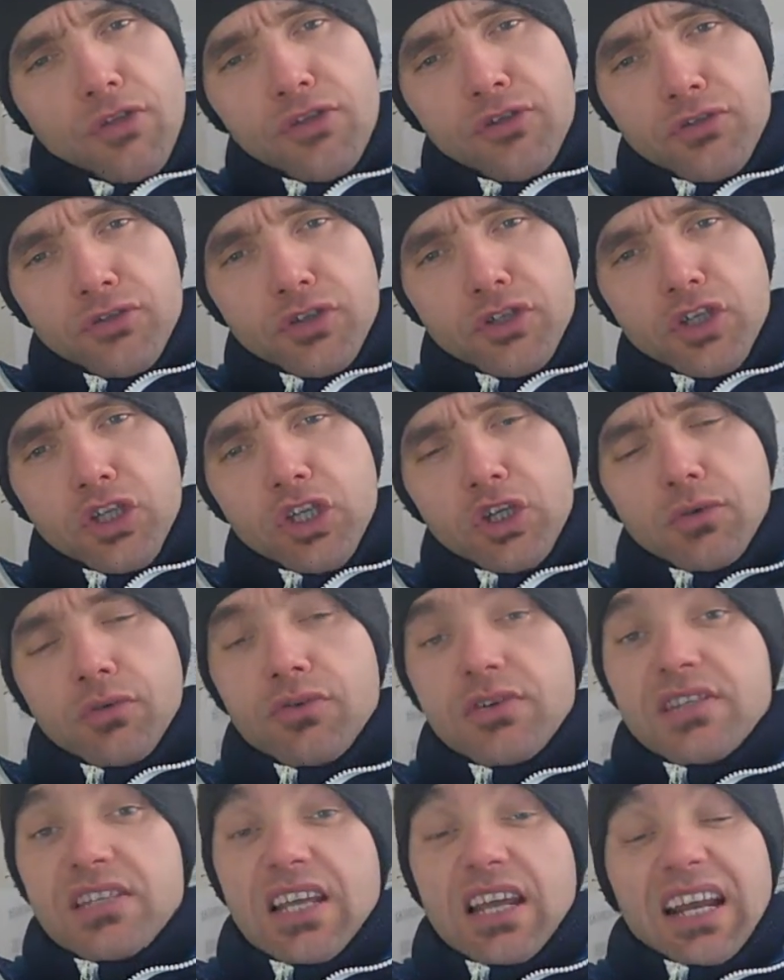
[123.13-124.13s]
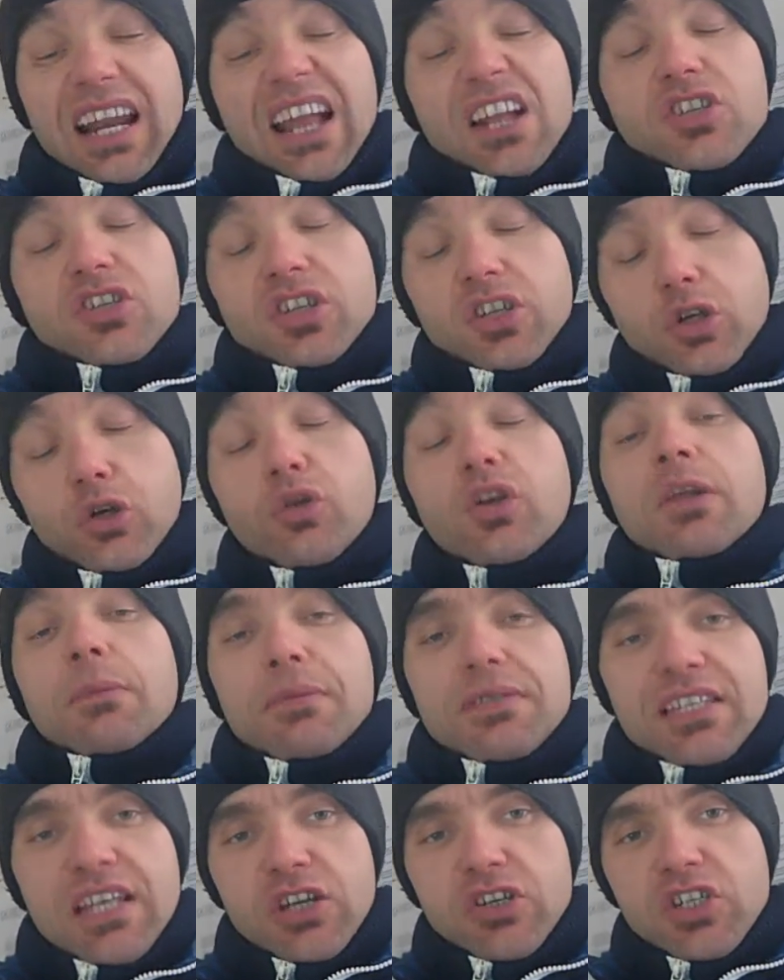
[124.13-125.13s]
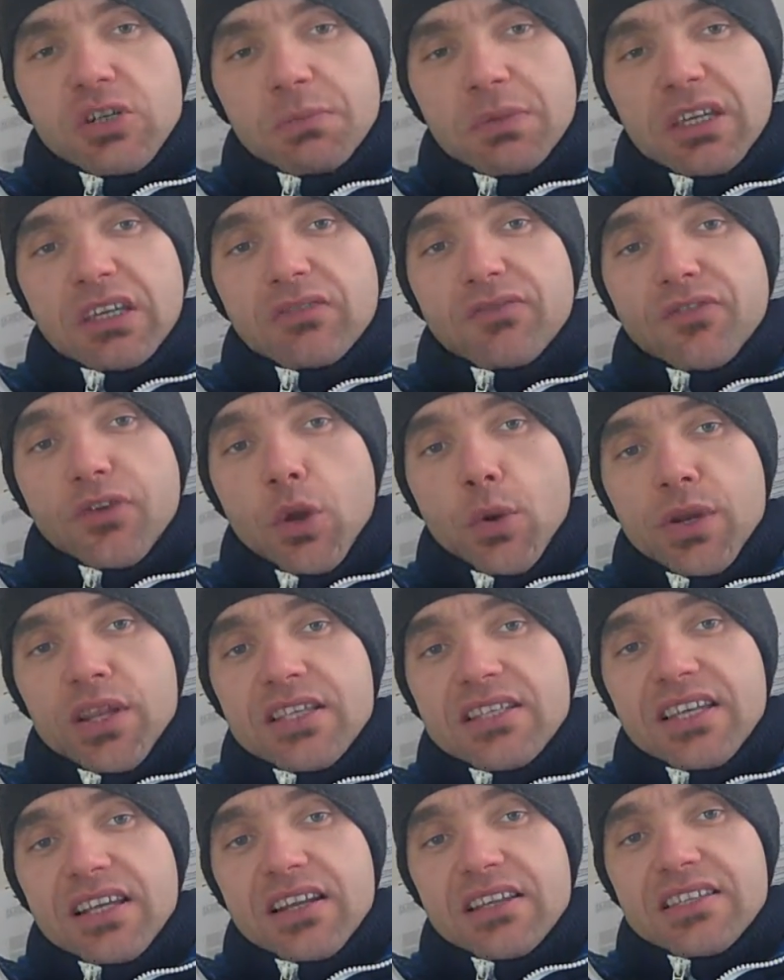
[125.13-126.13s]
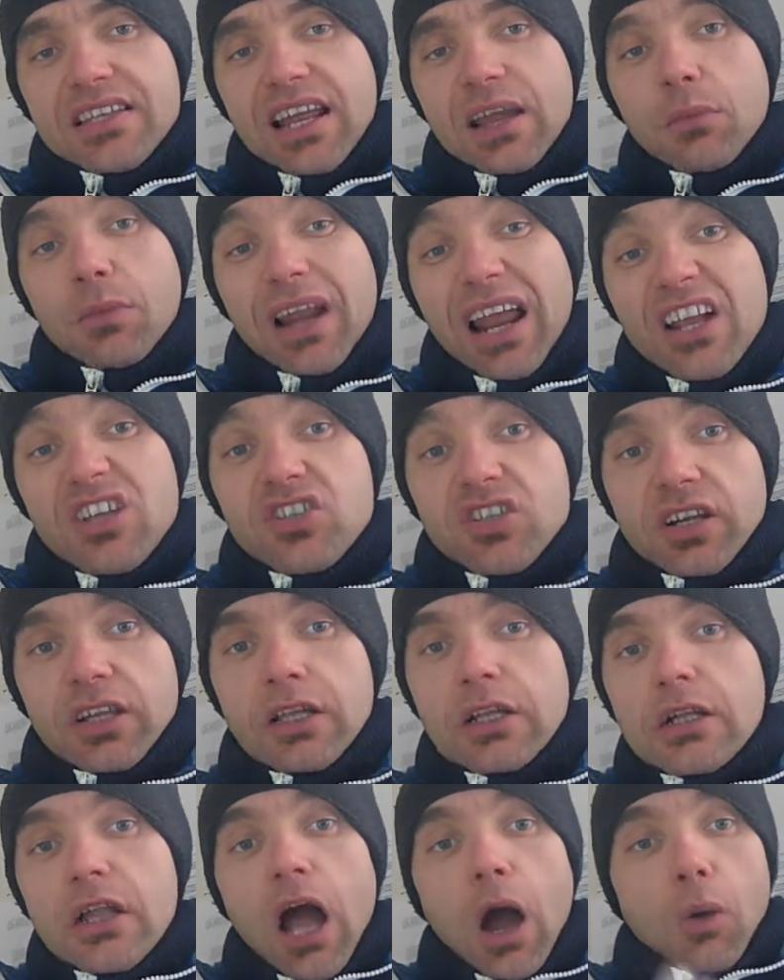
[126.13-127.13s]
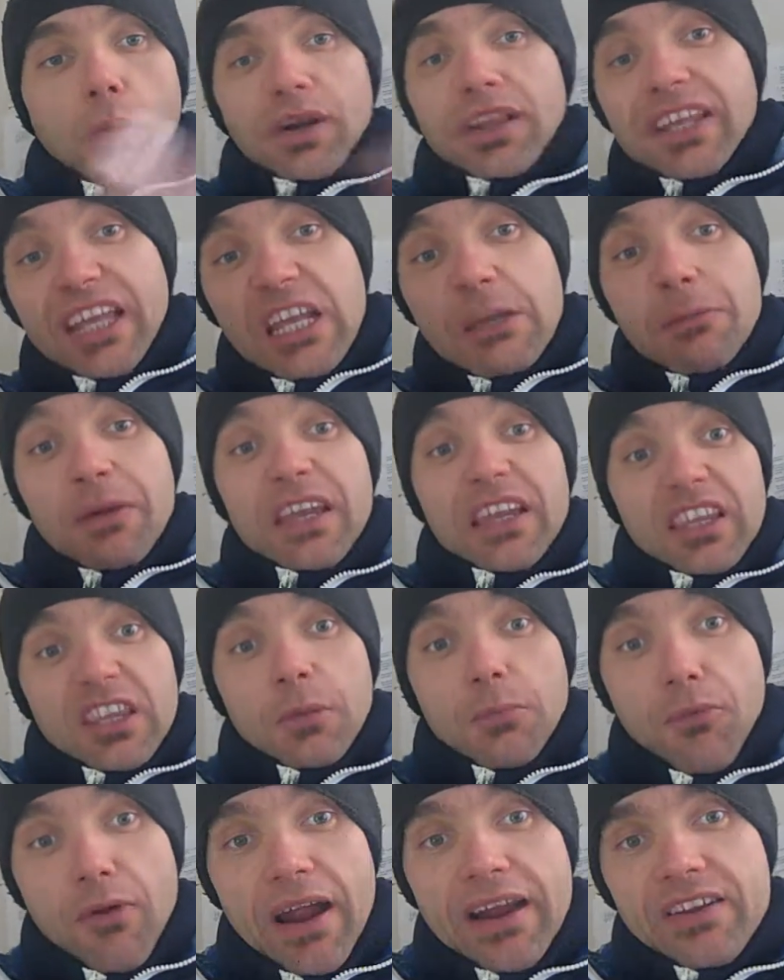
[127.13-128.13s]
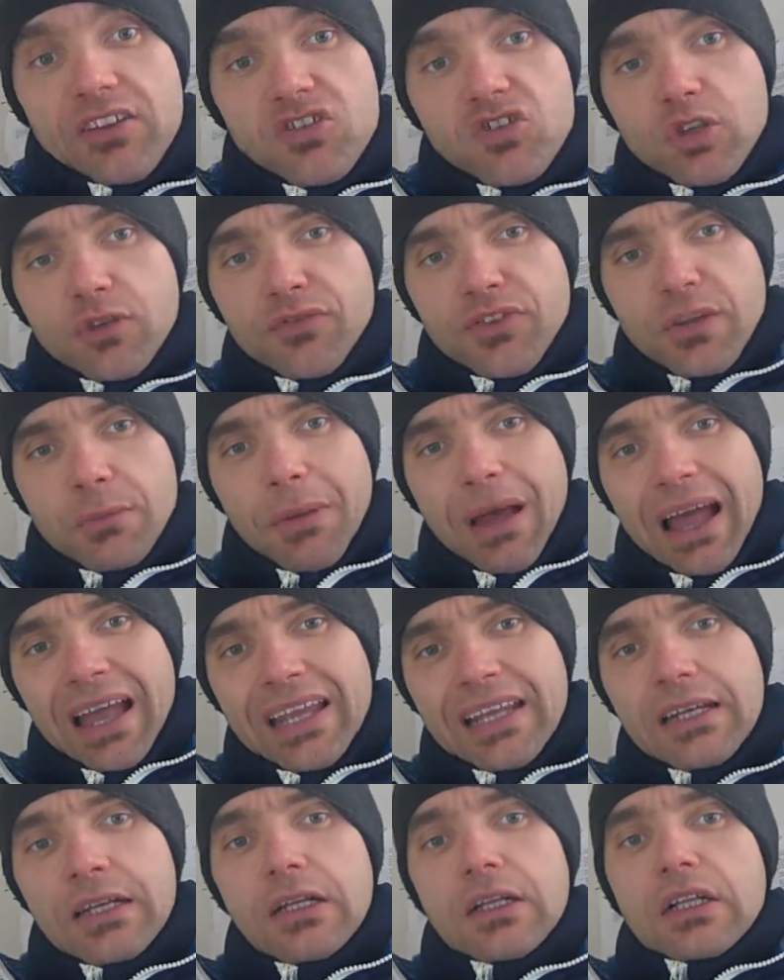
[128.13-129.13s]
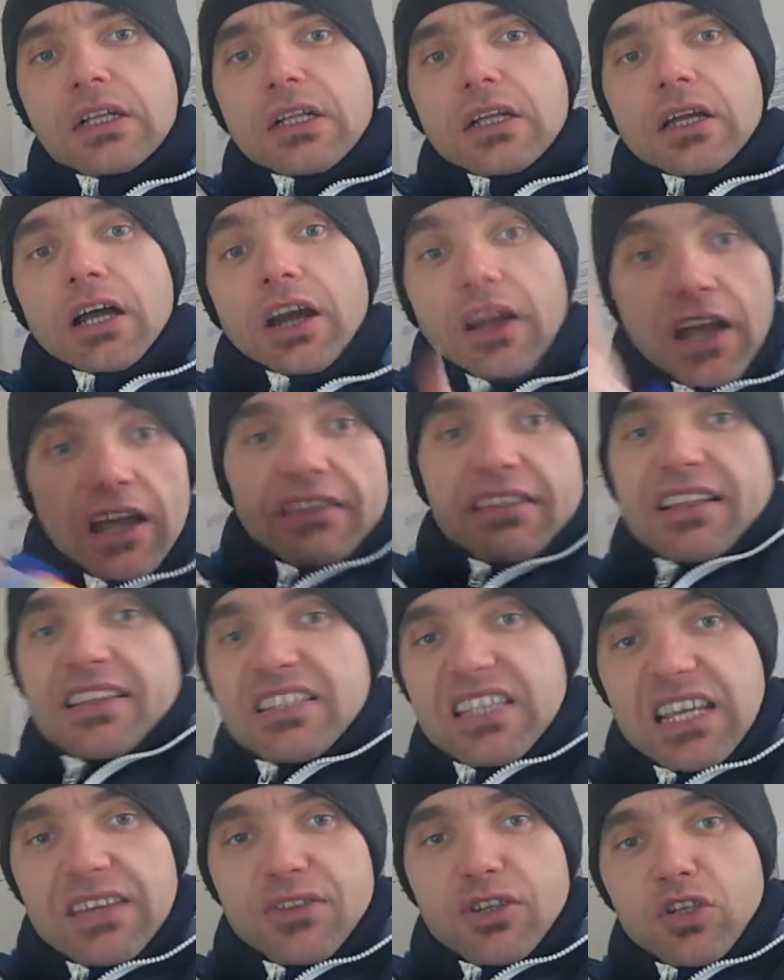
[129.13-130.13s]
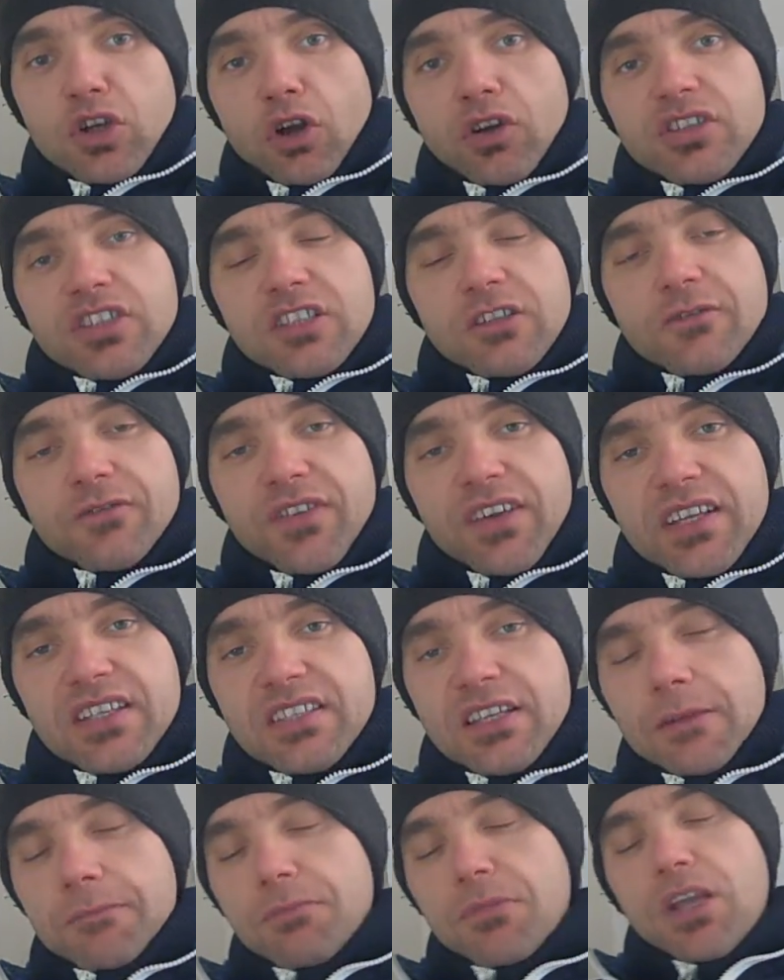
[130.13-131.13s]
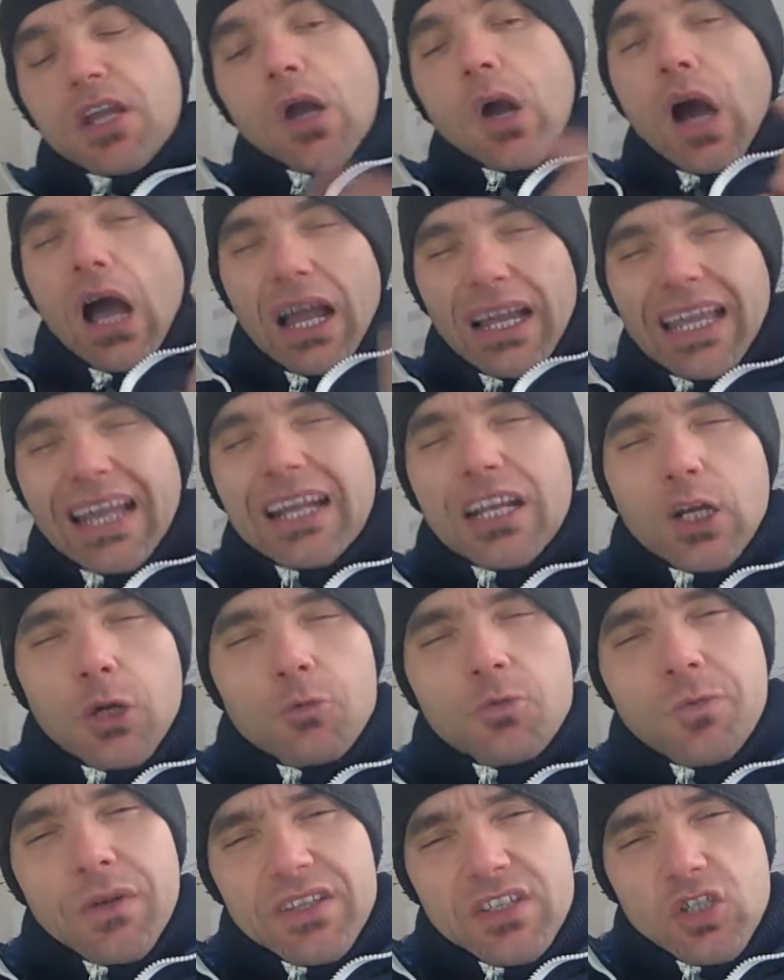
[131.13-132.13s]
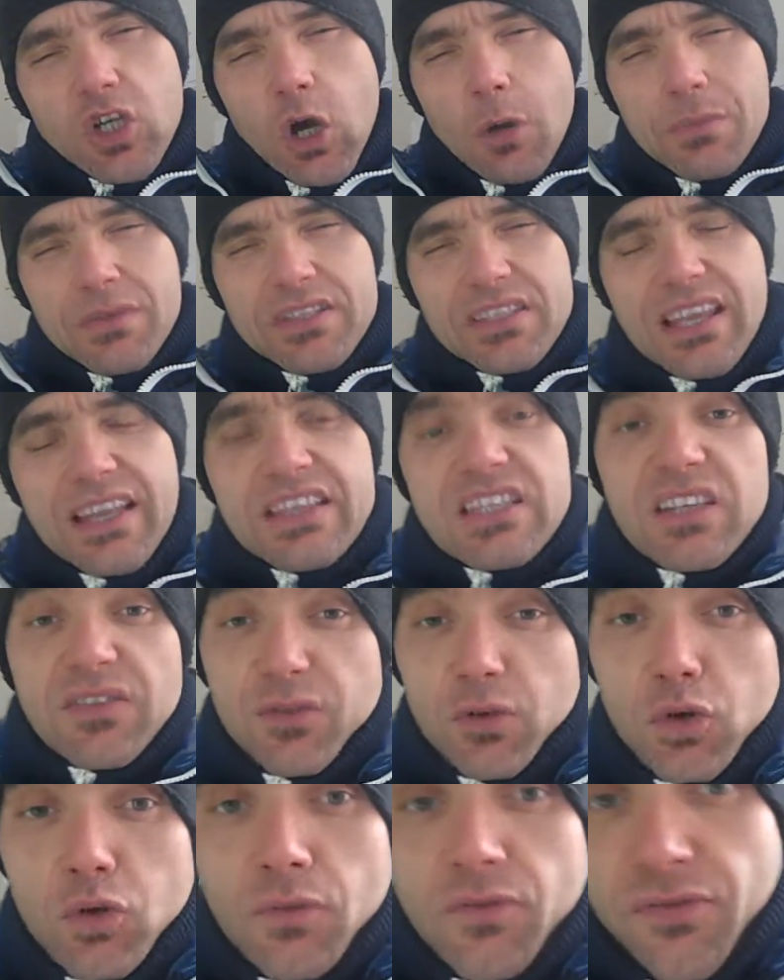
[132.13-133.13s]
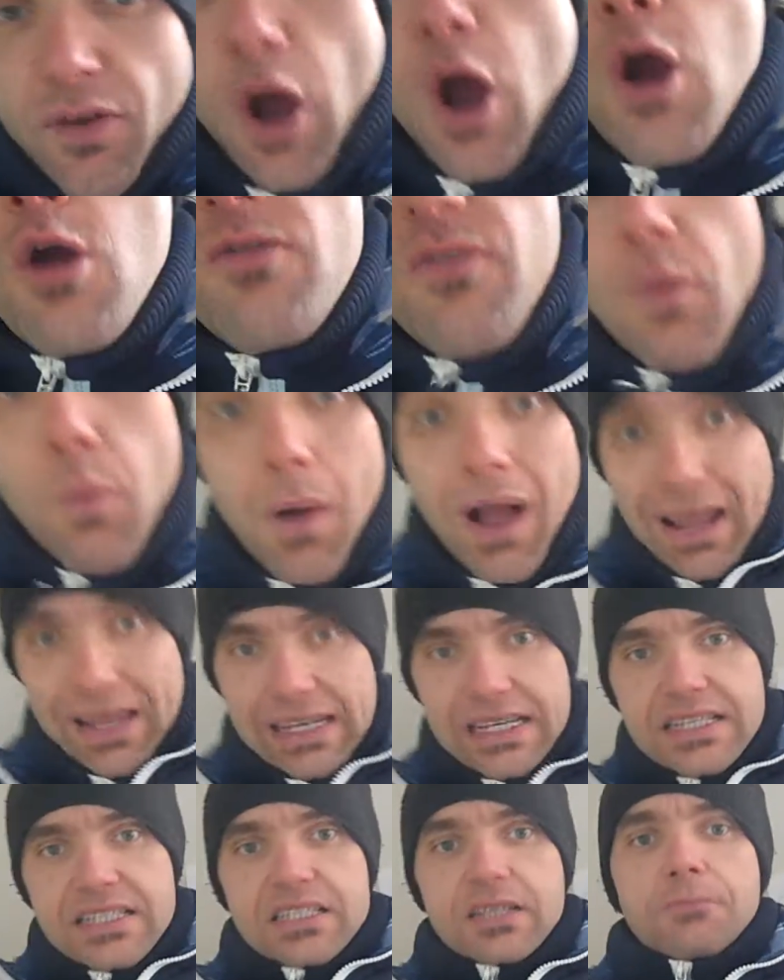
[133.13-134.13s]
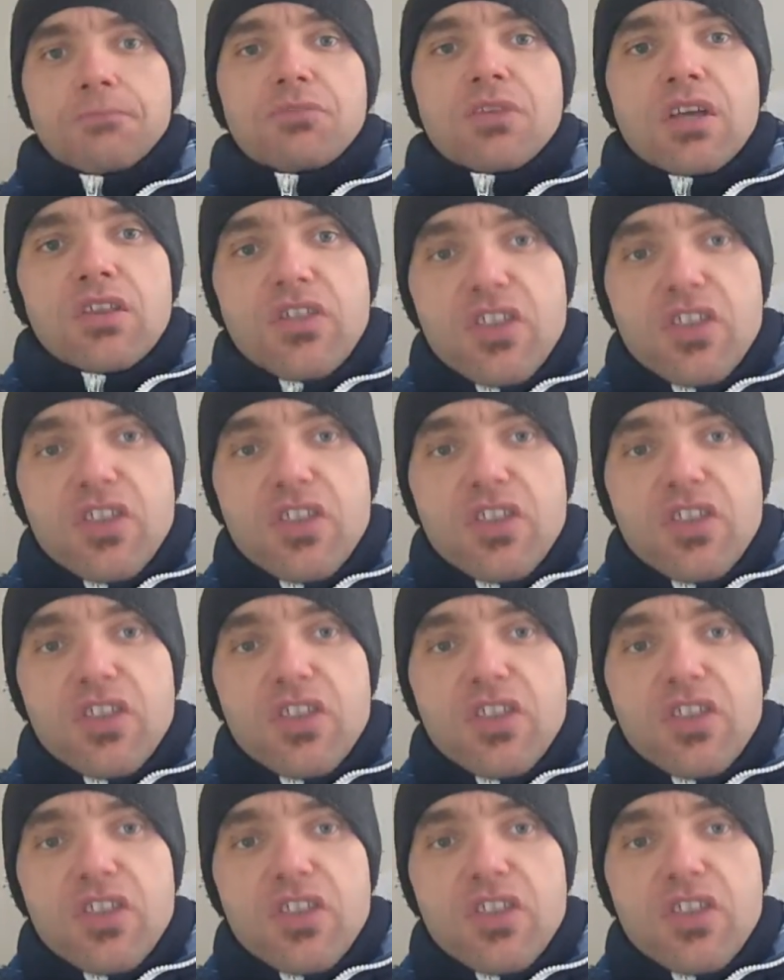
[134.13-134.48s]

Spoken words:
rather than the cure and saying, actually, could it potentially be food, instead of saying, well, actually, I want to keep eating the bread and suffer the pain and then see if the doctor can fix it. Again, it comes back to common sense. If you're overweight,